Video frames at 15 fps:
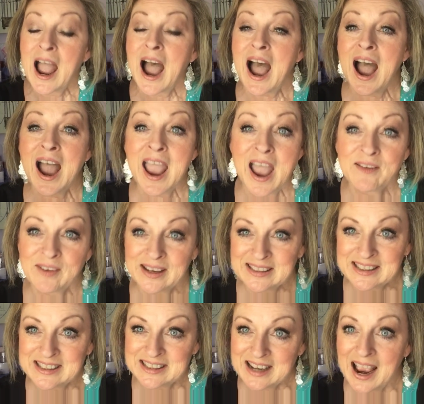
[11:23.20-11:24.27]
I have a
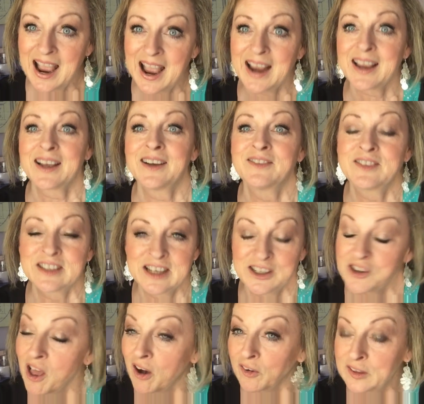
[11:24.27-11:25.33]
stack of
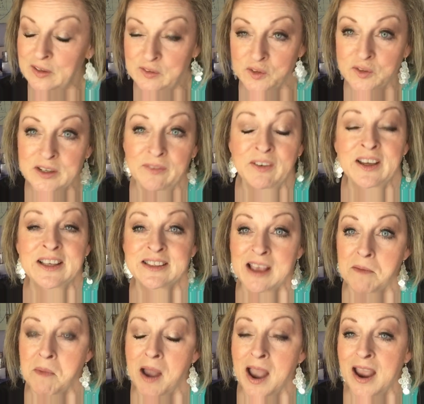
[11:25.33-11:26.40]
$10 gift certificates at
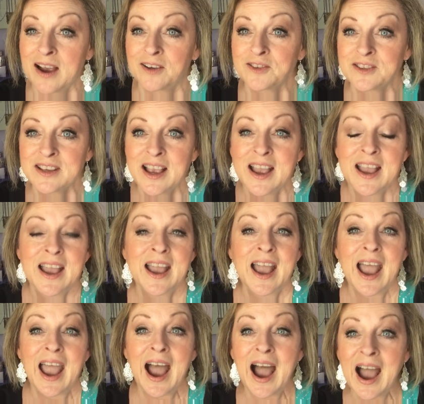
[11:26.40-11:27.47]
my house.
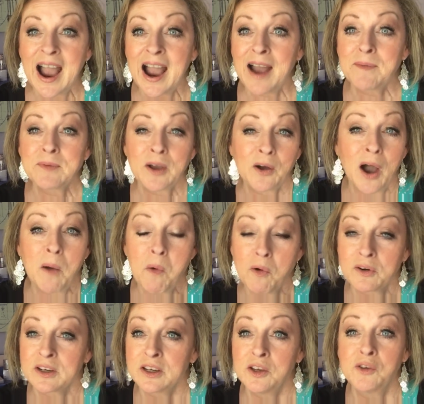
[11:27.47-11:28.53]
I
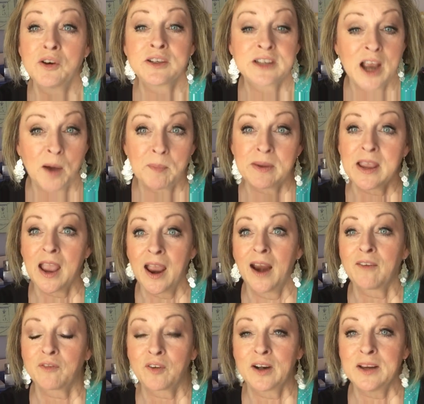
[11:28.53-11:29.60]
want you to tell me
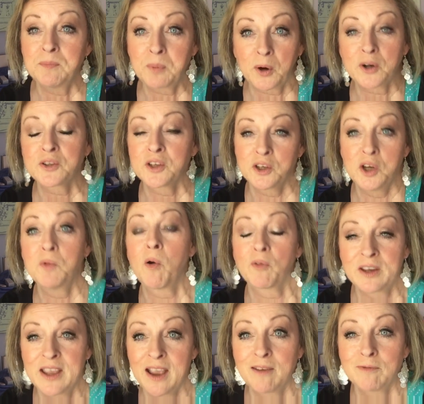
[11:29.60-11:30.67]
every person you want
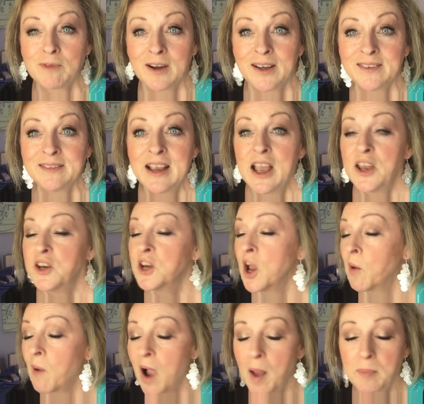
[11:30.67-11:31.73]
to get one.
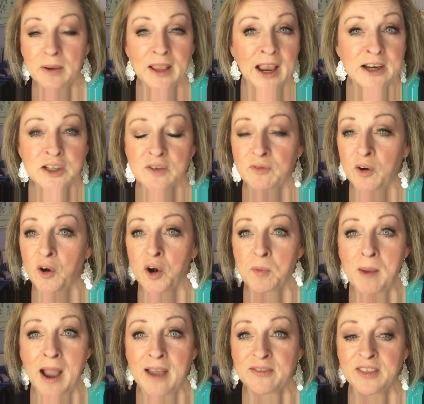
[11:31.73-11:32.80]
No obligation for her to
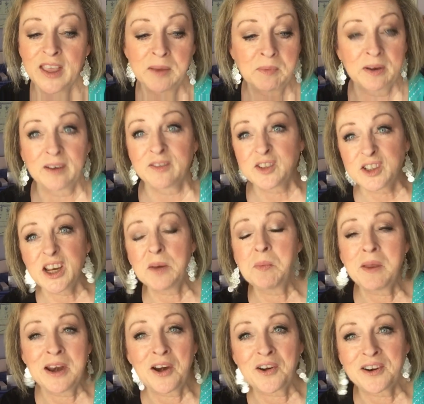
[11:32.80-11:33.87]
buy a thing, but if she'd
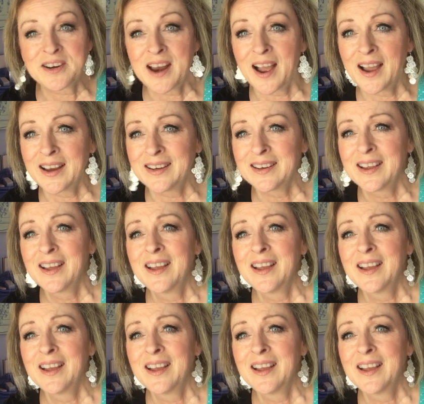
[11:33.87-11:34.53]
been here tonight,